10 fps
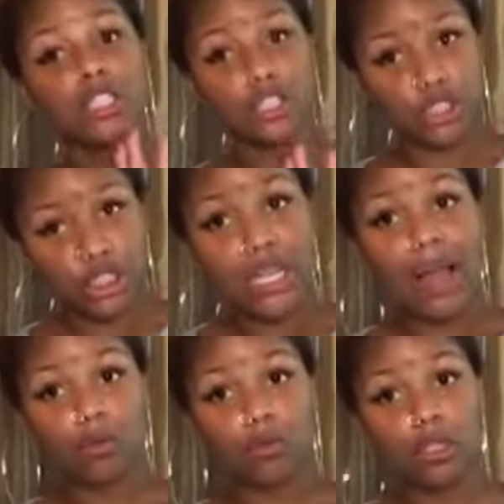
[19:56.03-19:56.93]
chill
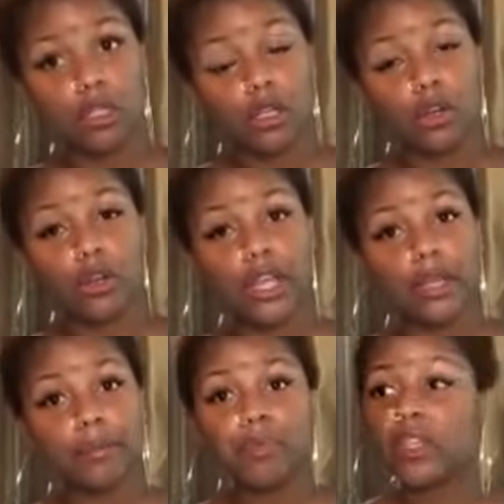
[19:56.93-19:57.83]
out,
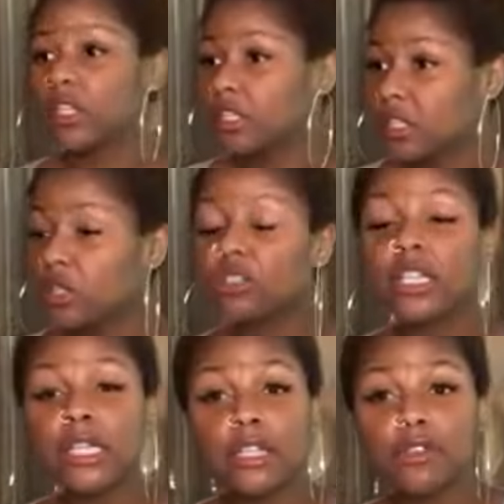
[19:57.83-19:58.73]
okay? Still
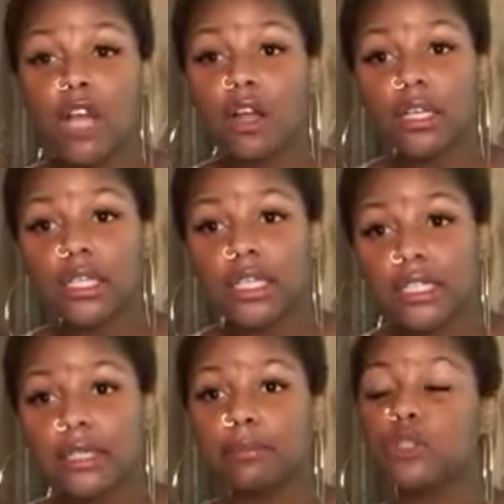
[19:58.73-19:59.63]
kick it if y'all can kick
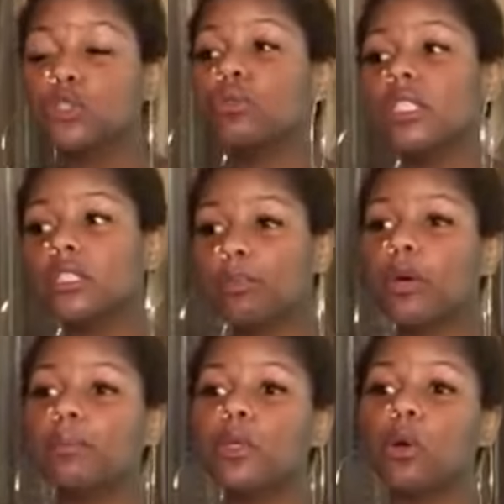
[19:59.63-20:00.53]
it, but you need to
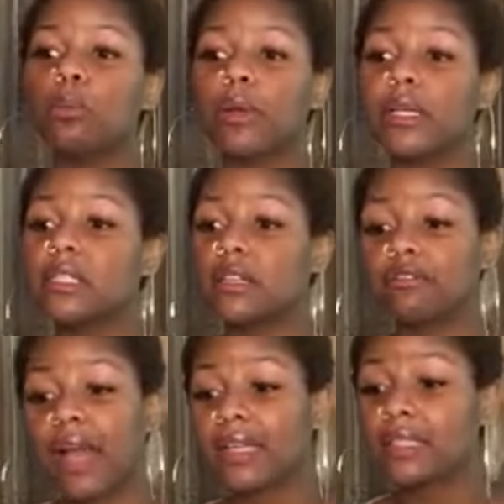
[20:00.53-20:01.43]
pump your brakes and find